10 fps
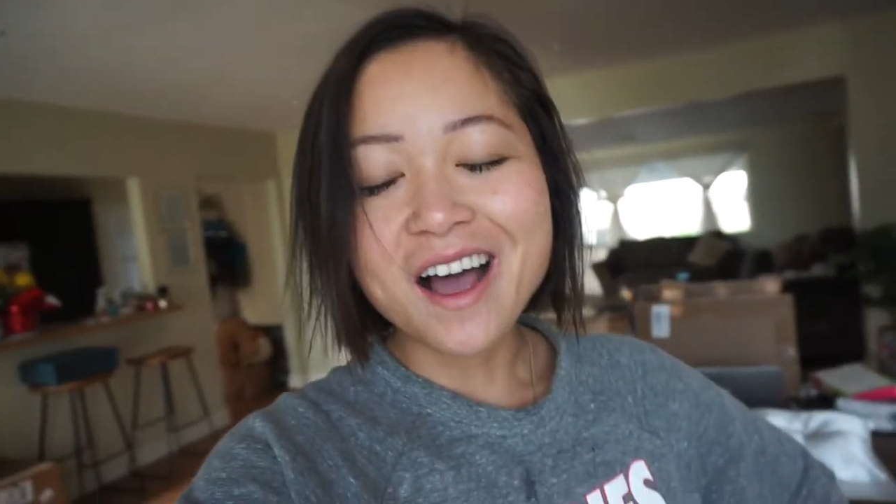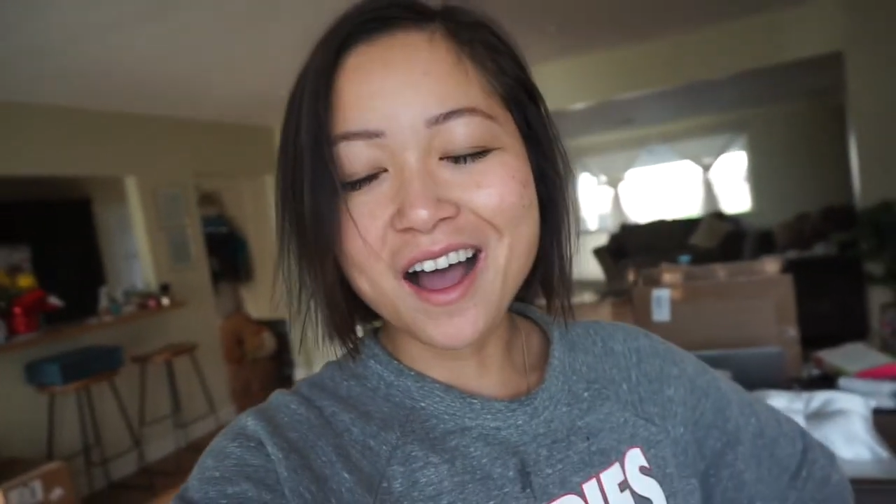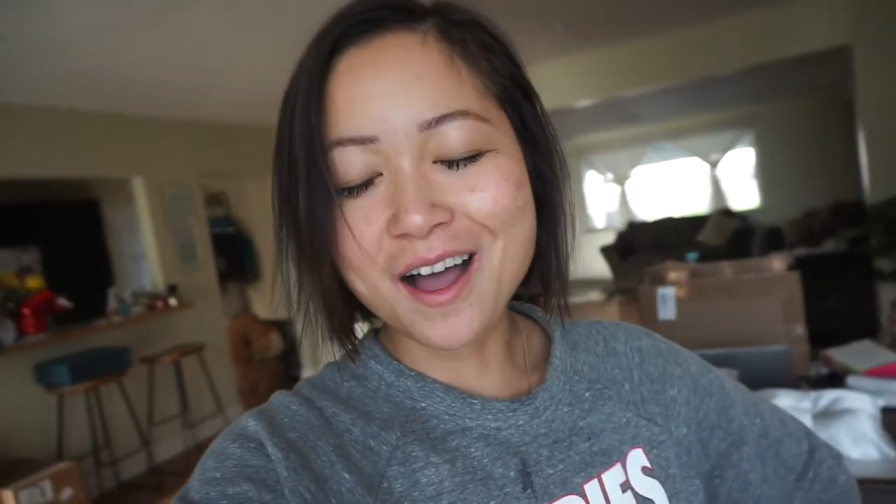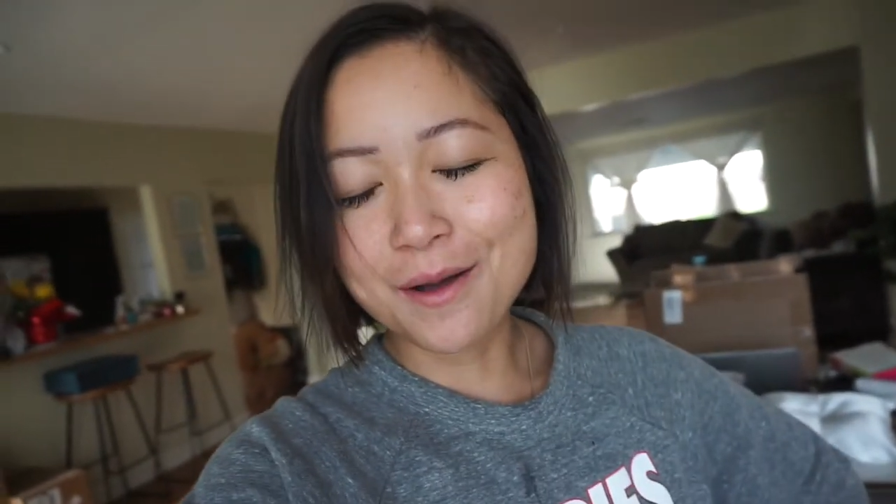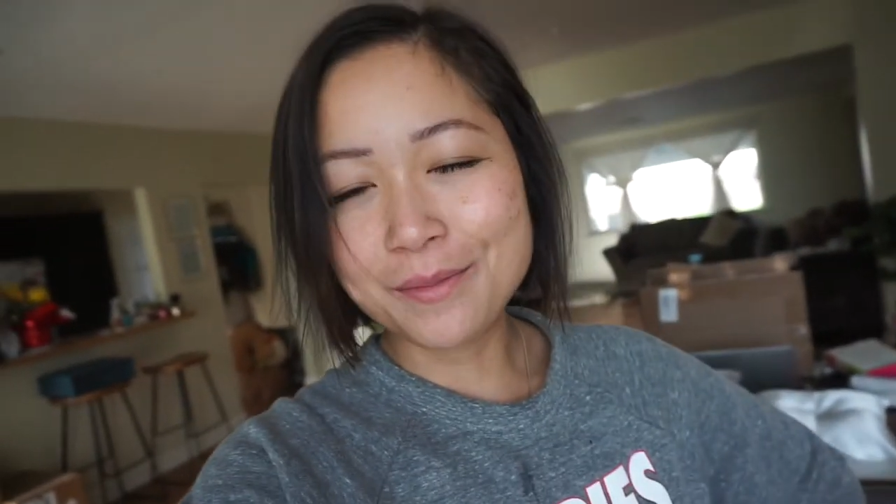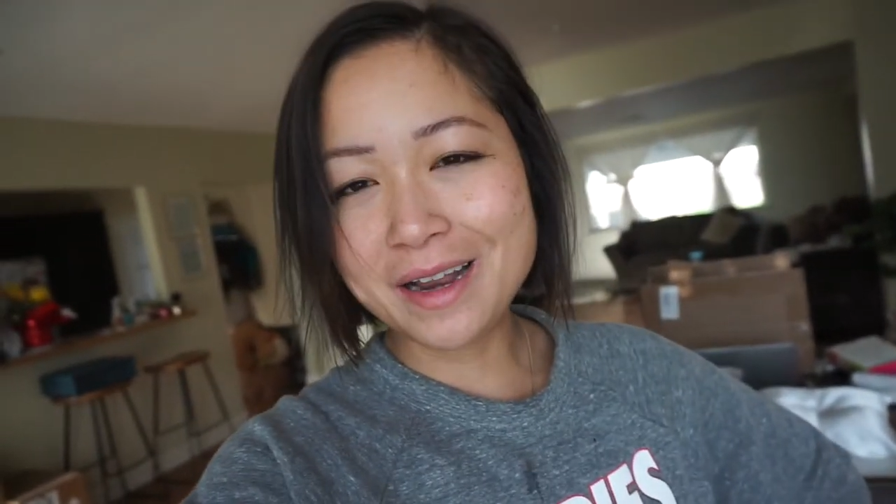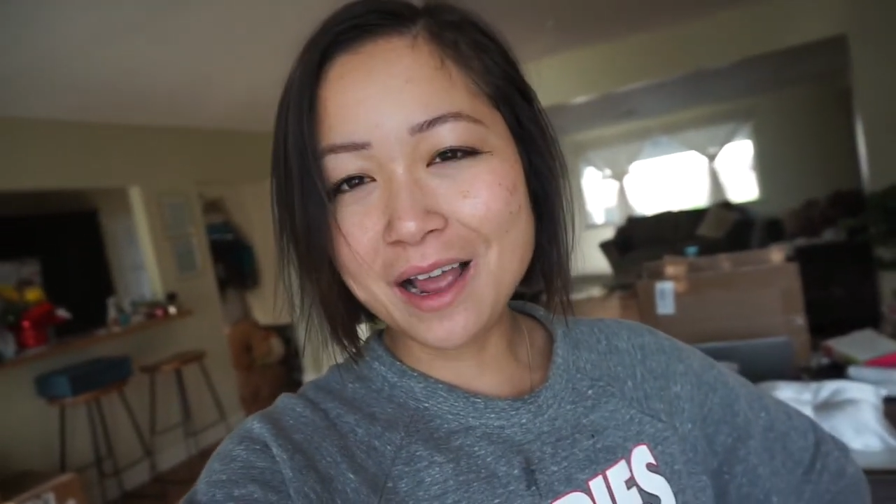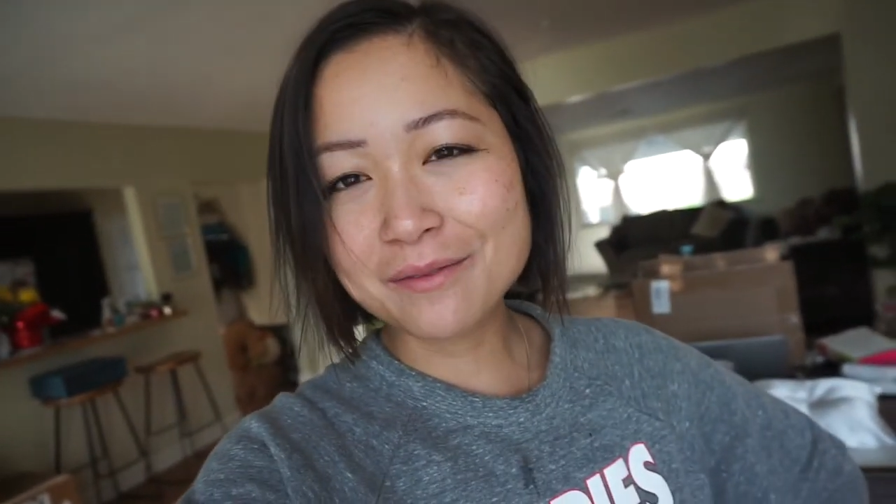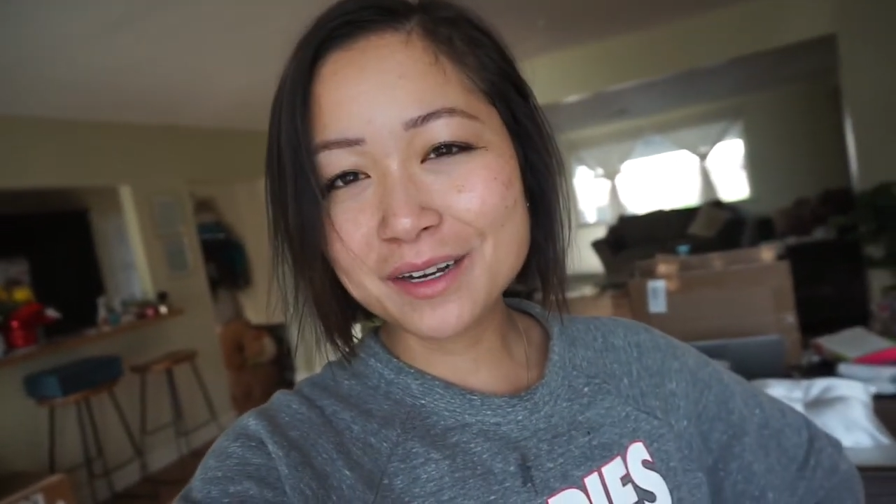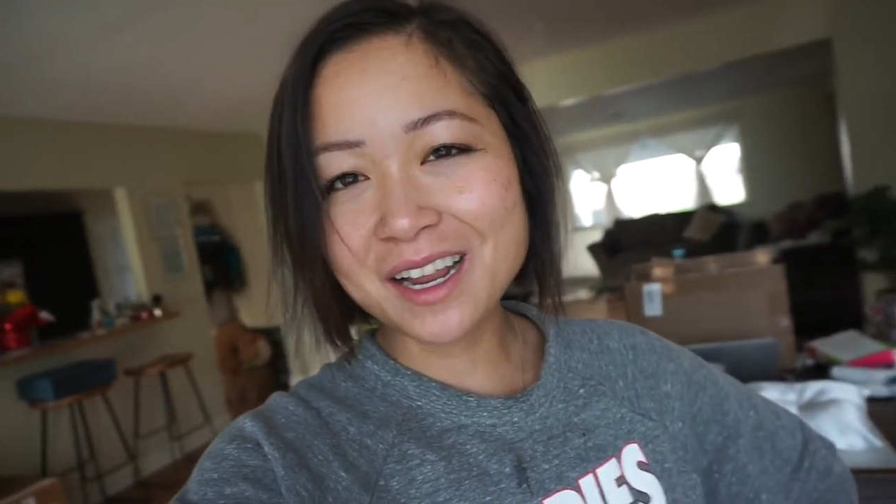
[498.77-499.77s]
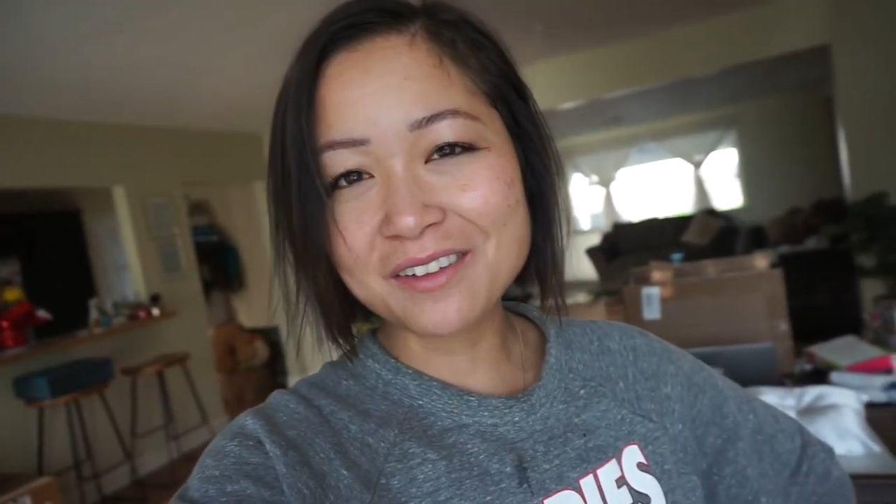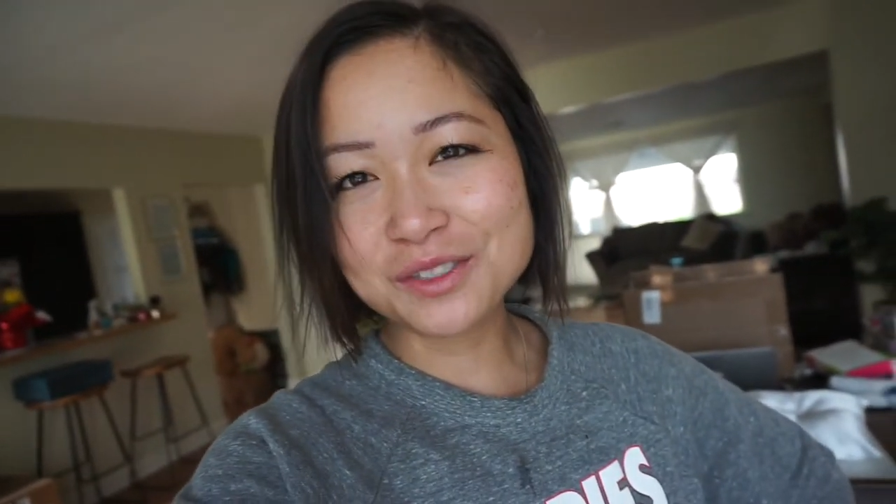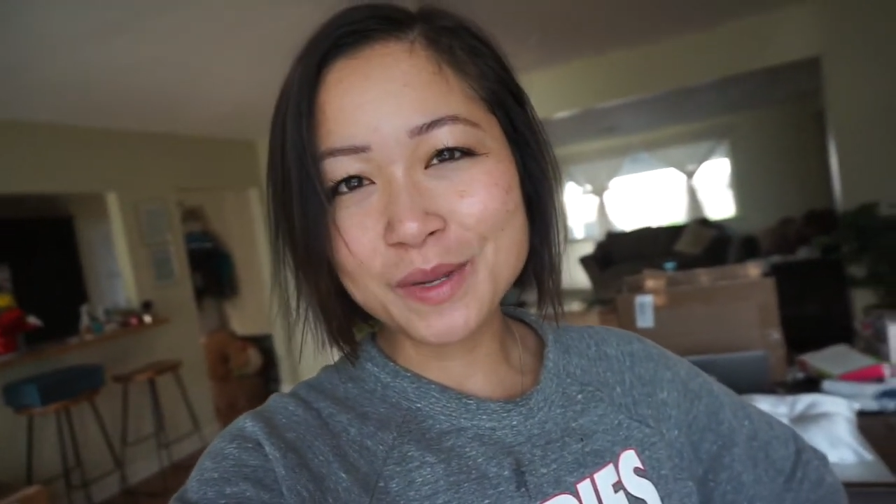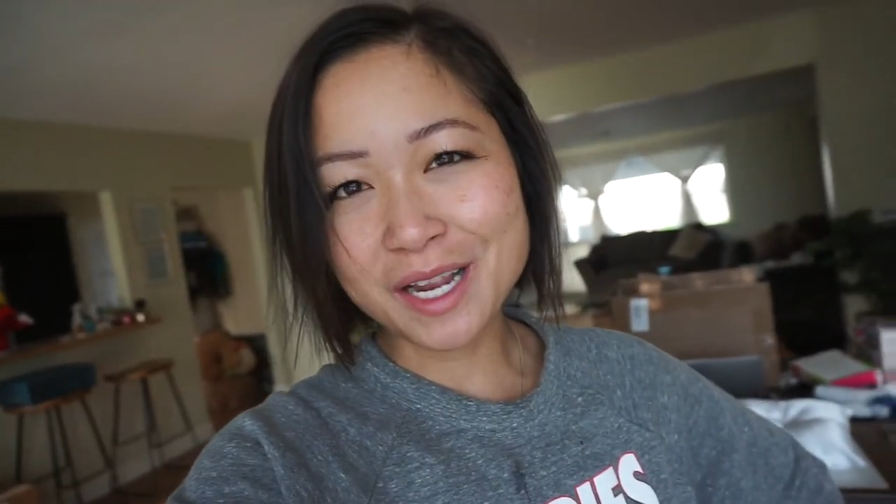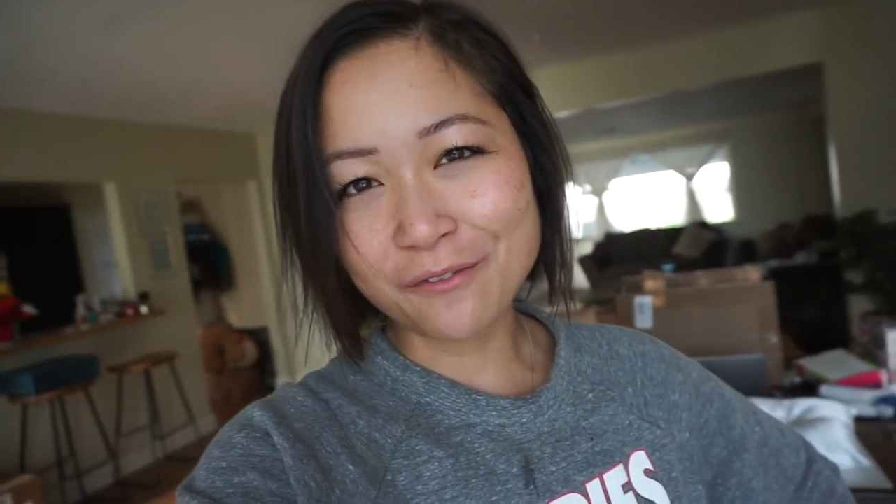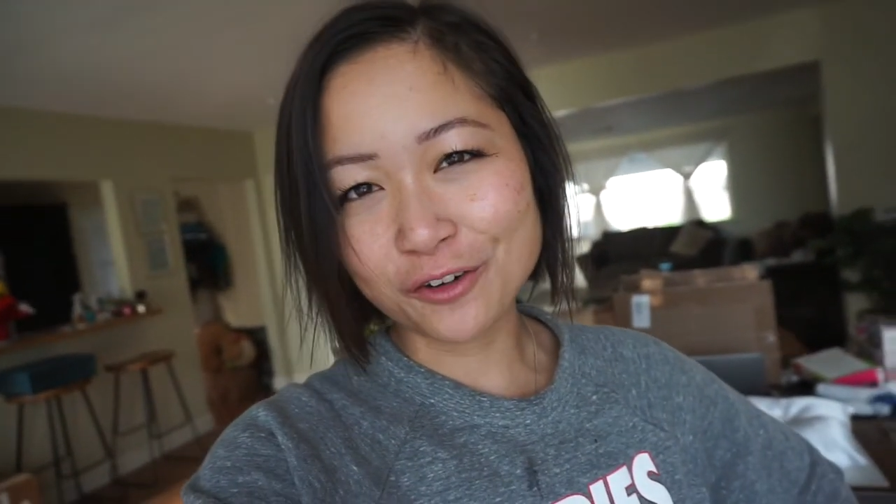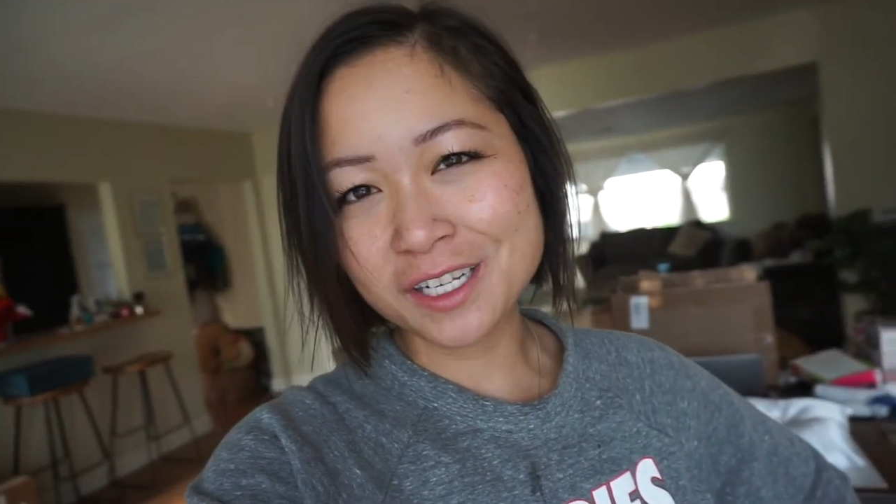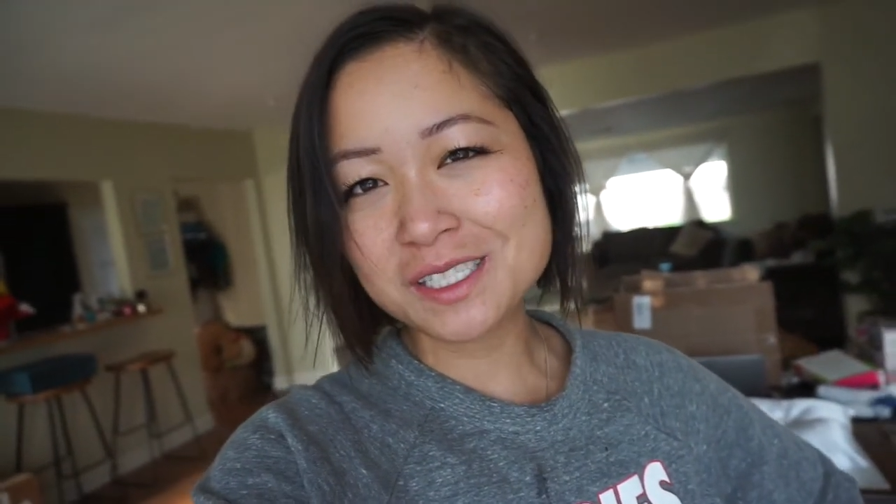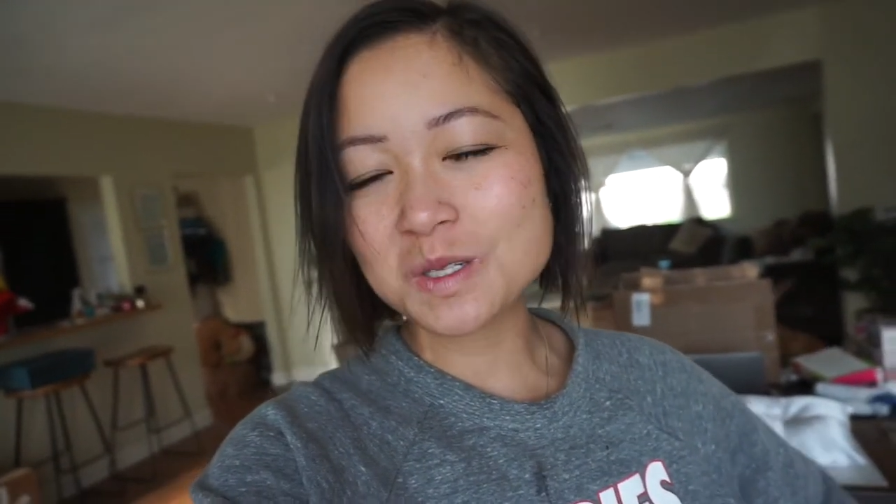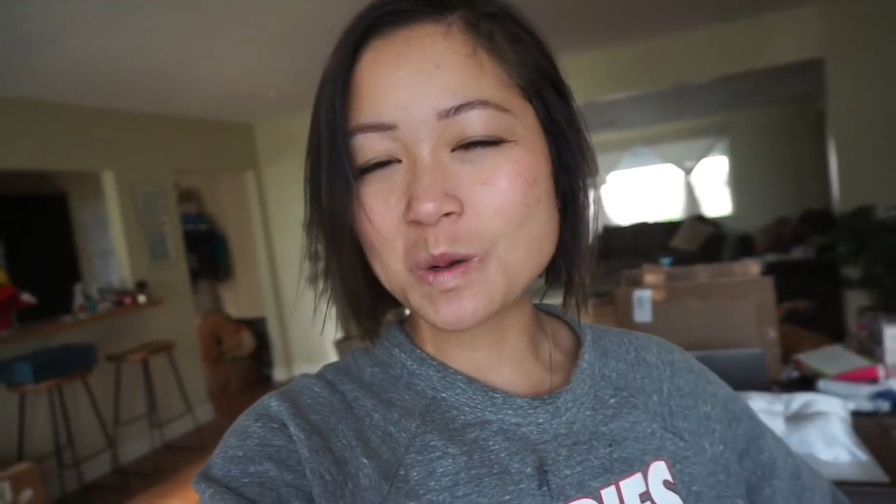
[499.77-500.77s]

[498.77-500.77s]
but now I'm gonna have to make up for it,